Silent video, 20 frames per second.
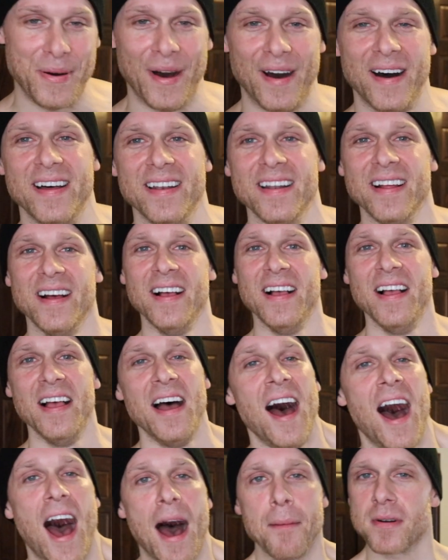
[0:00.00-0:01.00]
but
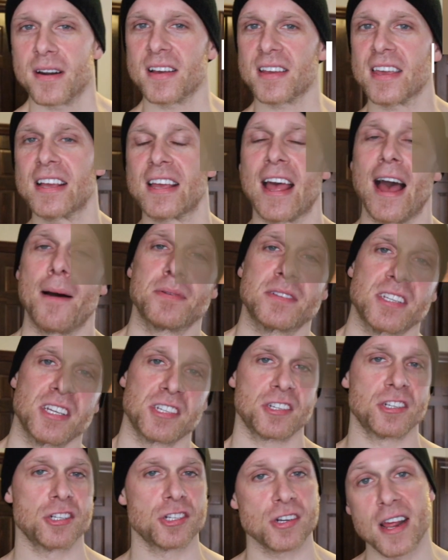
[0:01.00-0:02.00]
I'm gonna get
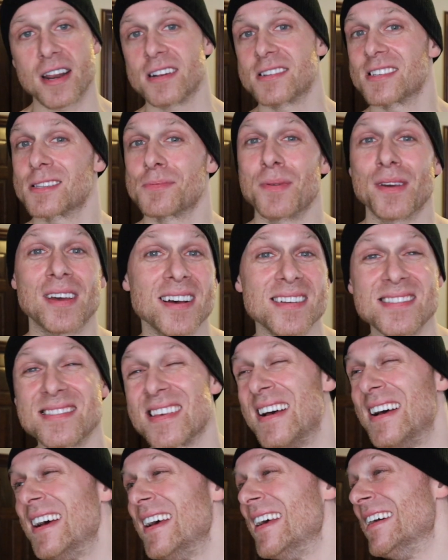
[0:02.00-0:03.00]
competition shredded just
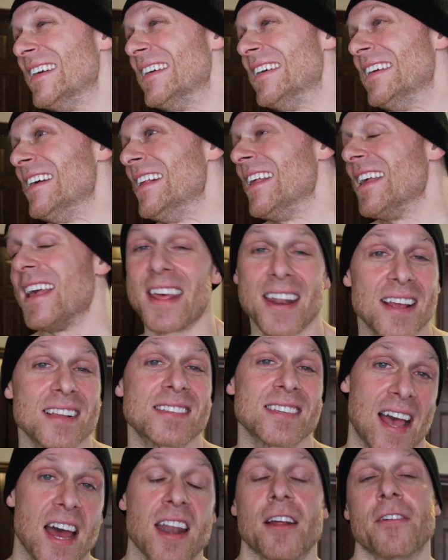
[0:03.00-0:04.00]
because it
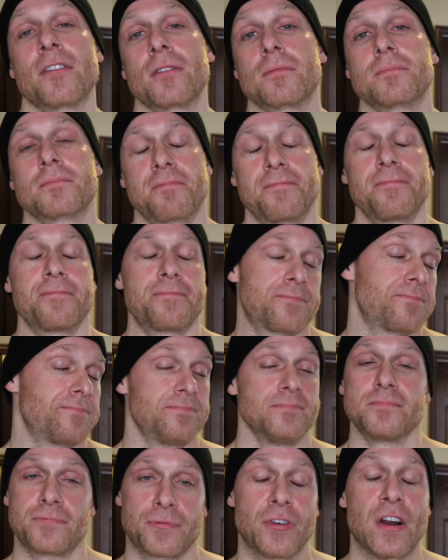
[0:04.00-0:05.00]
is kind of
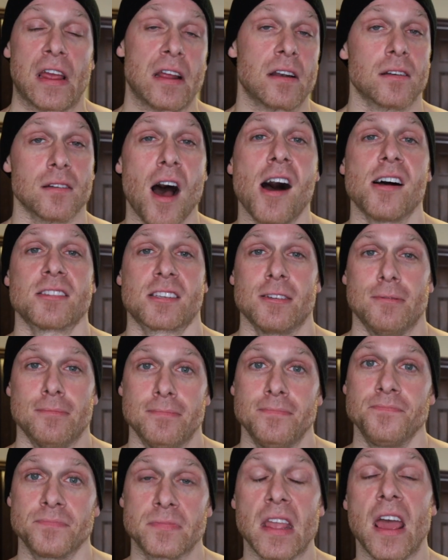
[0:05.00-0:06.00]
freaking awesome,
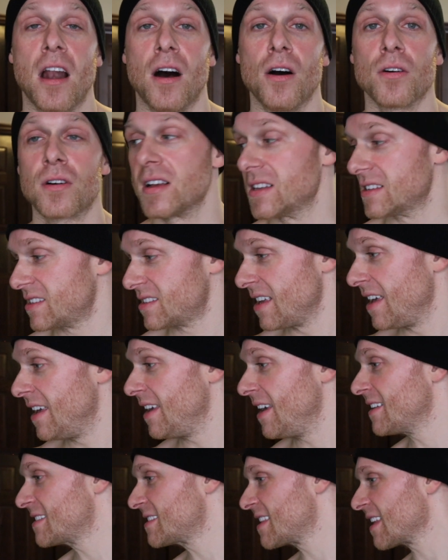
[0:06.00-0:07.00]
you know, because
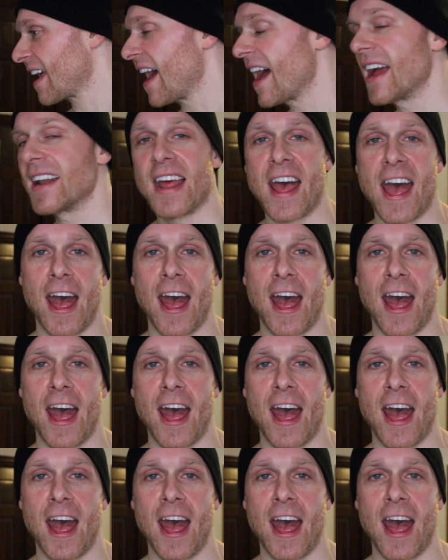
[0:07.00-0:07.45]
it's the kind of